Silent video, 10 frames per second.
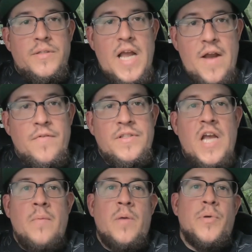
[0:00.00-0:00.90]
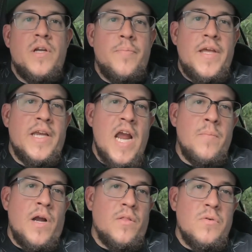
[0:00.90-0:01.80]
every time I pick up that
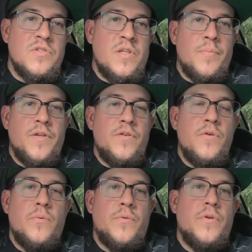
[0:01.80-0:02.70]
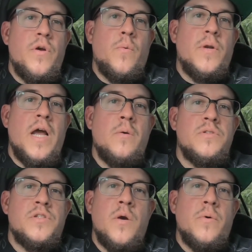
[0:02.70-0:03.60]
camera. I learn something new. You know, when I
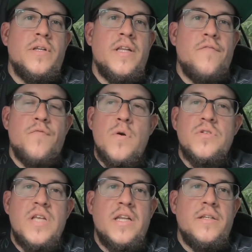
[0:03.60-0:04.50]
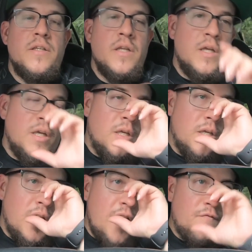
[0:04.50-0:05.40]
was going in at first, I
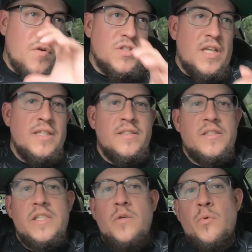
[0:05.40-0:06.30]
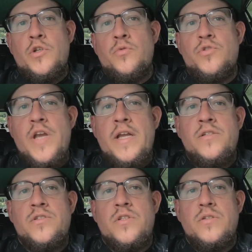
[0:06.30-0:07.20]
didn't see when you
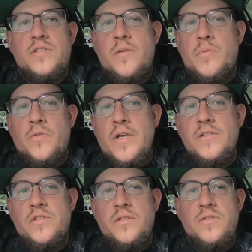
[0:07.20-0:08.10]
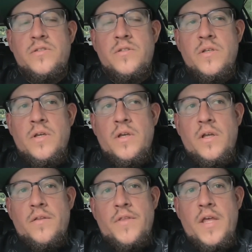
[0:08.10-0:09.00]
change the simulations
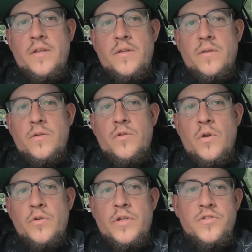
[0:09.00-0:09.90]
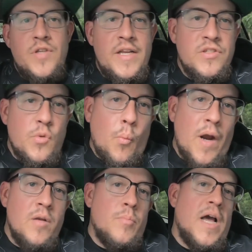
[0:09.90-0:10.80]
that, you know, you can change the
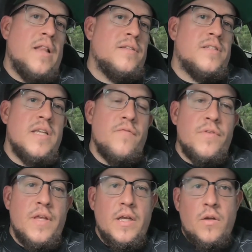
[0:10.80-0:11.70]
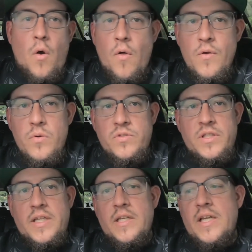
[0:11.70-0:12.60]
white balance and everything and all those
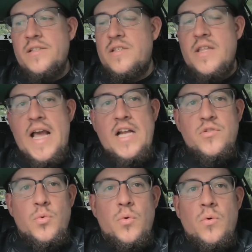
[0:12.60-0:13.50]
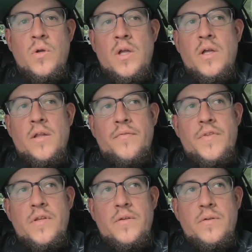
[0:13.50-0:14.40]
and get into the actual
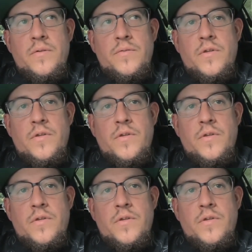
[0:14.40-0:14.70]
the